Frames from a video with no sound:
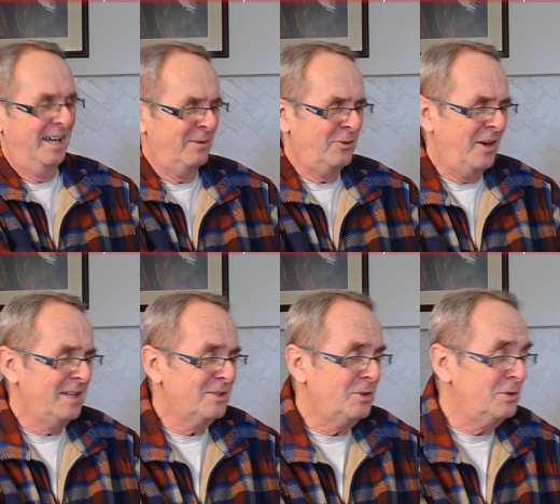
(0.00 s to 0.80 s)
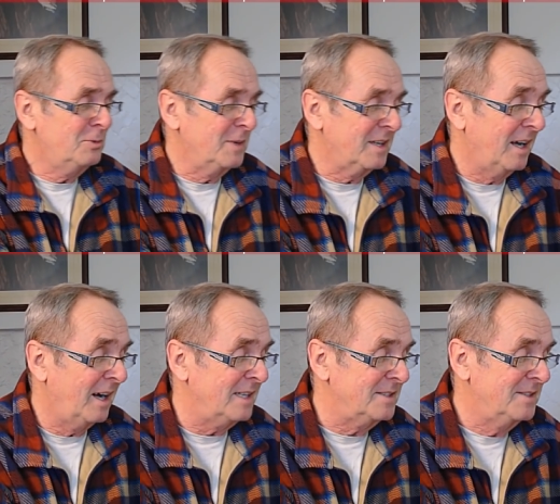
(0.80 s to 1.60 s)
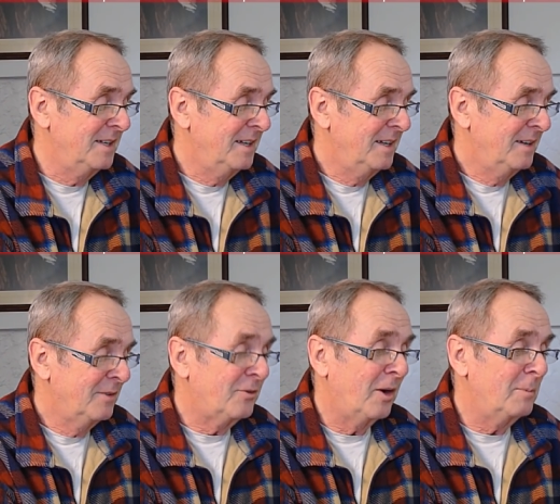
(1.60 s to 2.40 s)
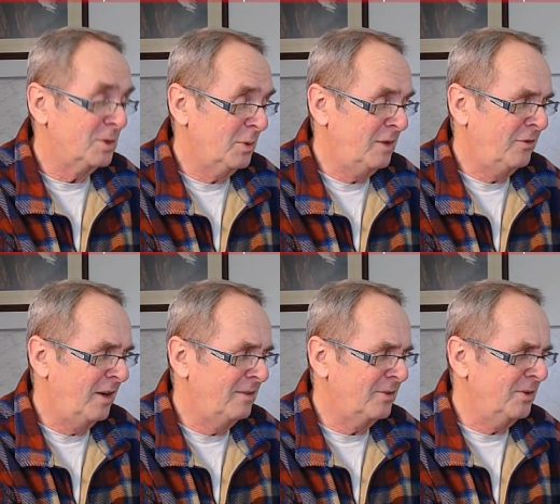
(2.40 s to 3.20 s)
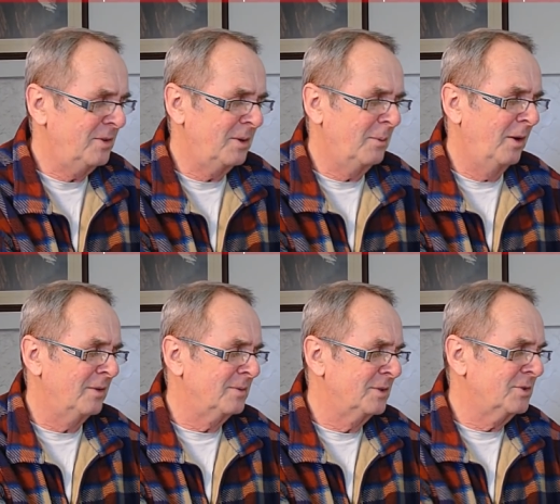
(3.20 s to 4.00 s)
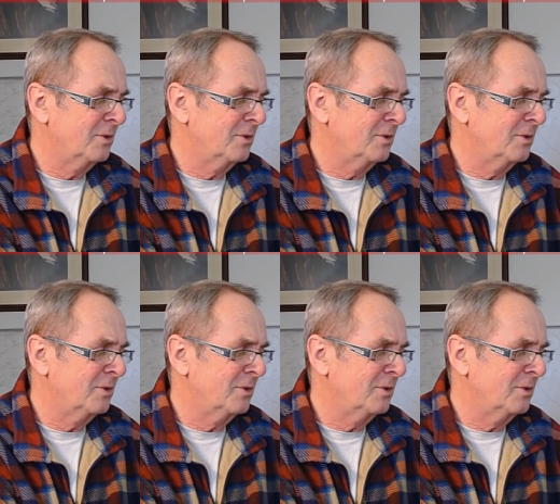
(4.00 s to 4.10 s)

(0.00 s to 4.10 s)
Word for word: Uh, final judgment, guys, from 2531.